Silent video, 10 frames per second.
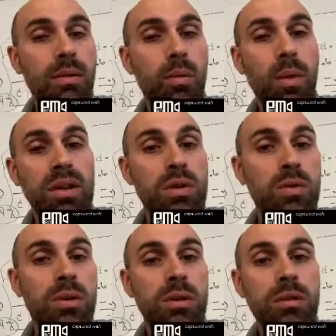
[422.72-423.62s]
on
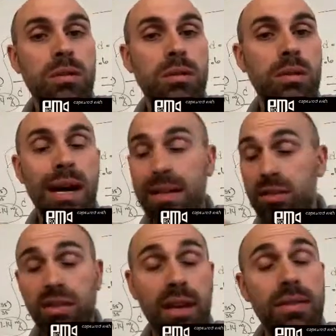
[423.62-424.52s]
each
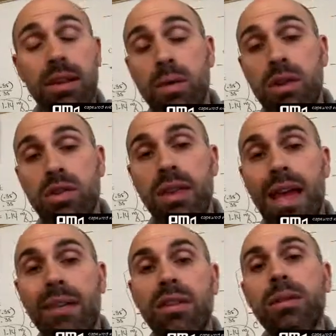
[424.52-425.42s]
side of the equation, they
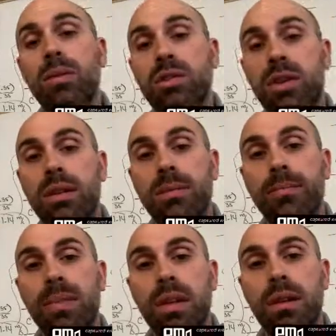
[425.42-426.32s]
have to equal each other.
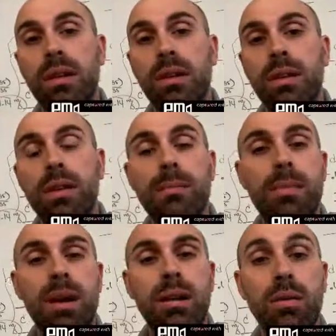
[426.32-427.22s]
The
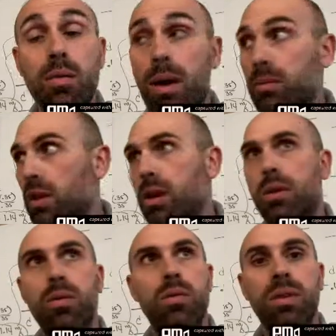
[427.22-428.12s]

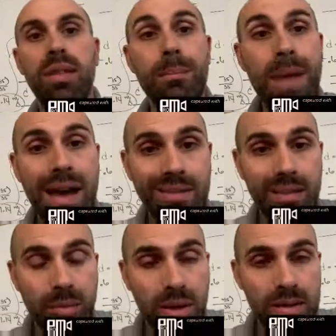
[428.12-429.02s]
mass
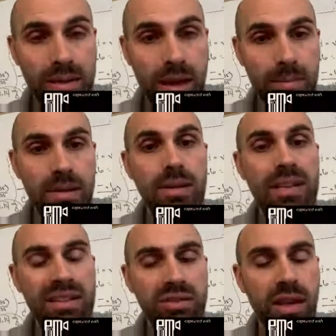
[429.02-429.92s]
number on the top.
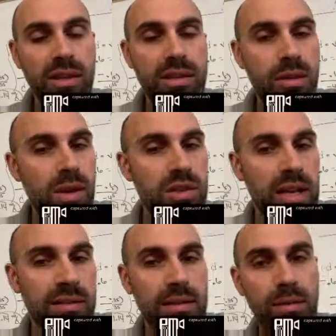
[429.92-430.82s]
Each side of the equation
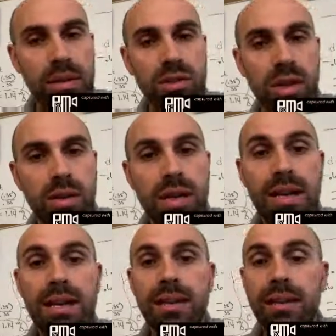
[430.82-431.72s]
has to equal each other.
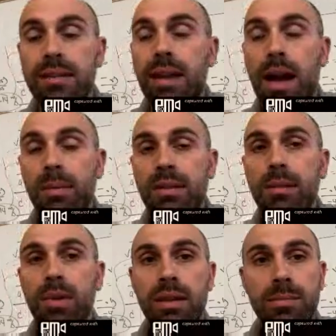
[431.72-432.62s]
The atomic
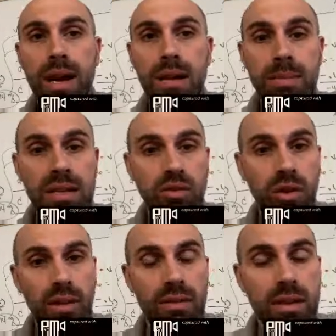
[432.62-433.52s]
number on the bottom, each
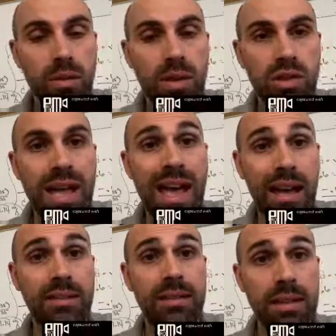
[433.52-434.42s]
side of the equation
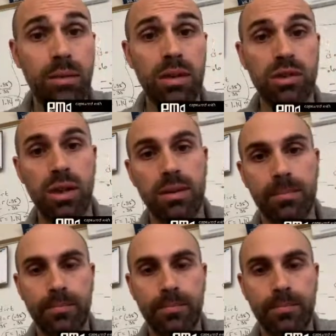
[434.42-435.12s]
has to equal each other.